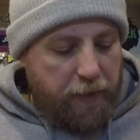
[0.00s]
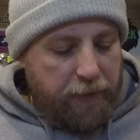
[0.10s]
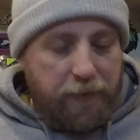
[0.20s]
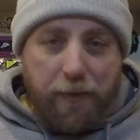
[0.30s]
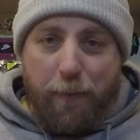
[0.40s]

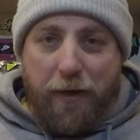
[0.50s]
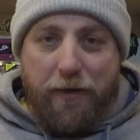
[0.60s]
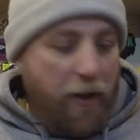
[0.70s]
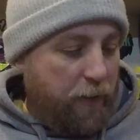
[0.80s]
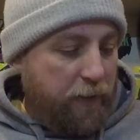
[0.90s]
This is a big
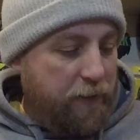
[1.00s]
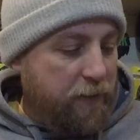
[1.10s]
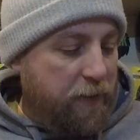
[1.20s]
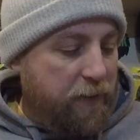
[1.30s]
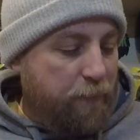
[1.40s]
dog. This is
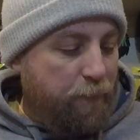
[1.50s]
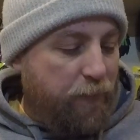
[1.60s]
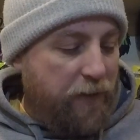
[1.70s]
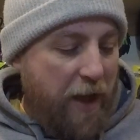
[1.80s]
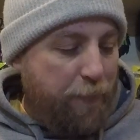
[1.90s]
this
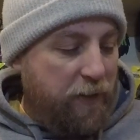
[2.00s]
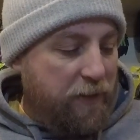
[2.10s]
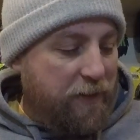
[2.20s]
Dobyns